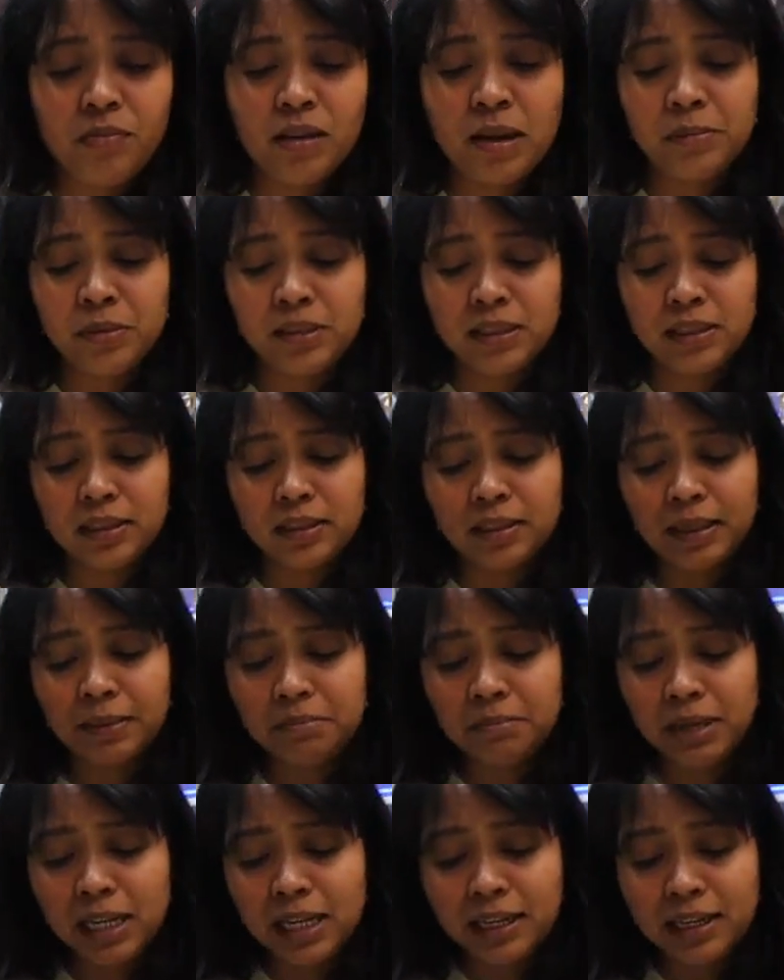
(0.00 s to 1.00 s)
Put
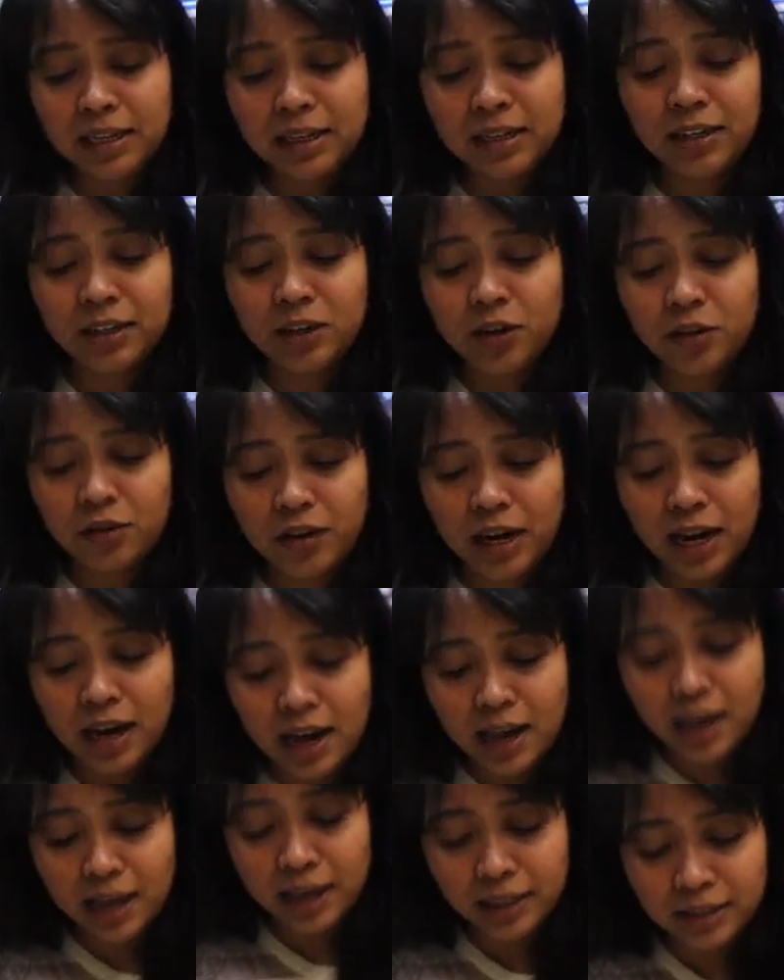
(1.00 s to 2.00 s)
sambal in your
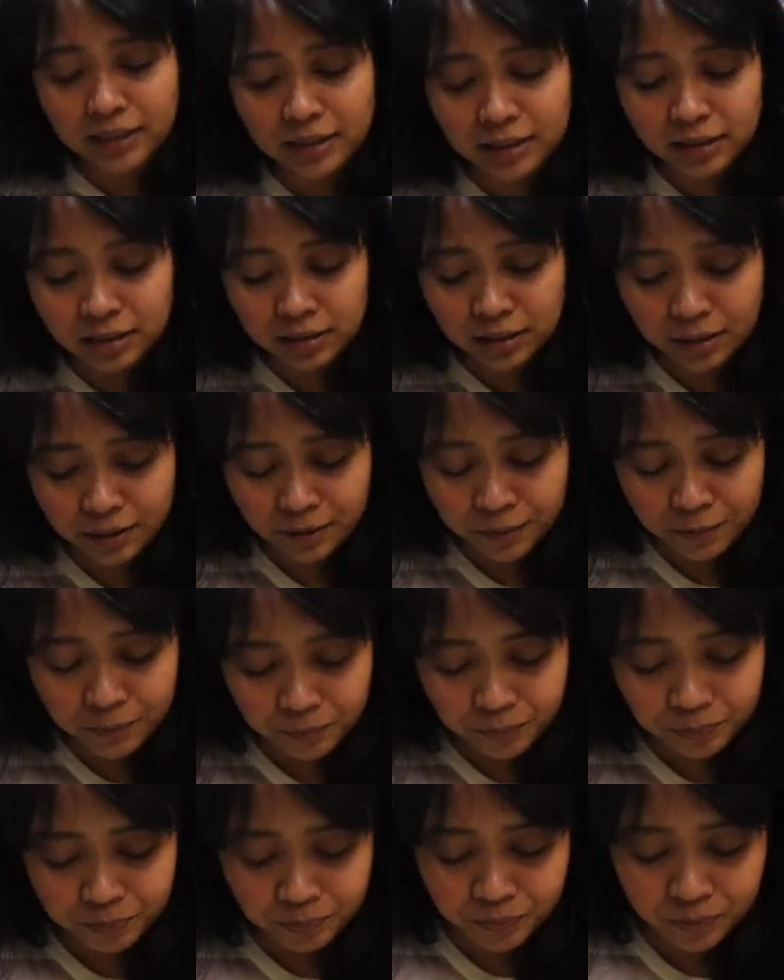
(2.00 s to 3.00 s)
rice.
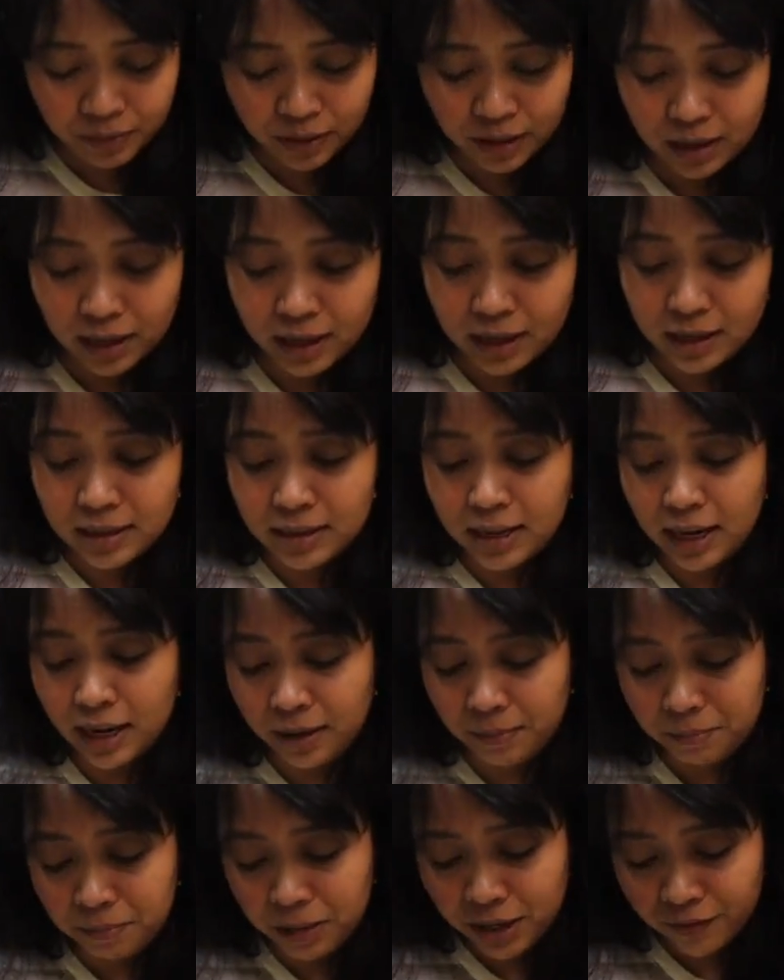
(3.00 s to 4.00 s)

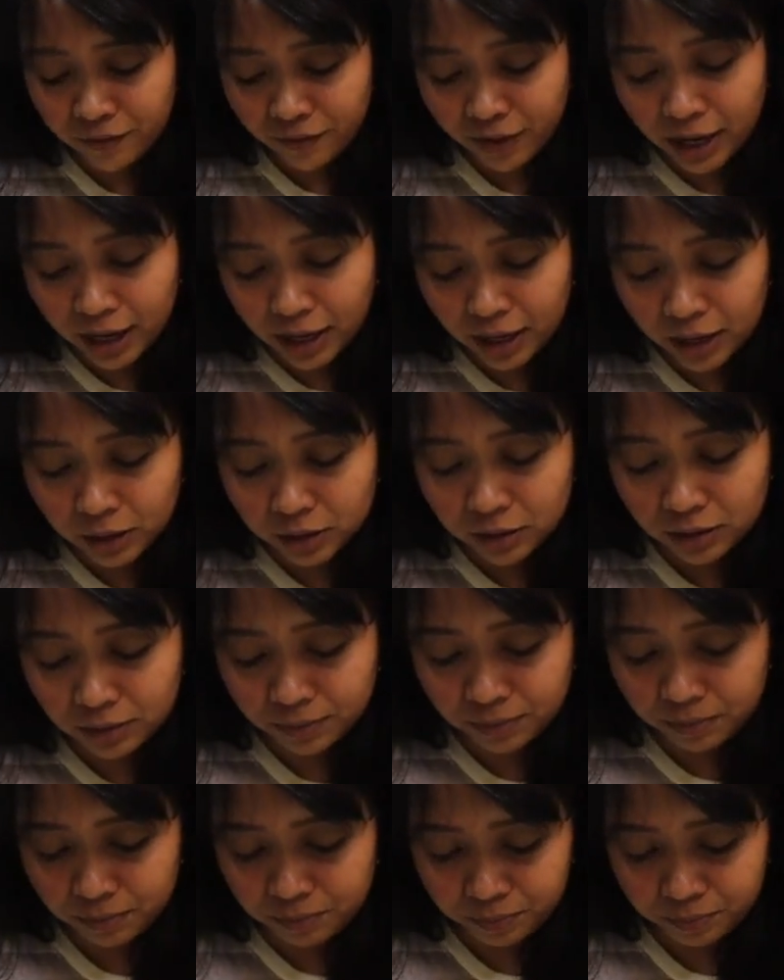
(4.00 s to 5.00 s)
Take beef out. Okay,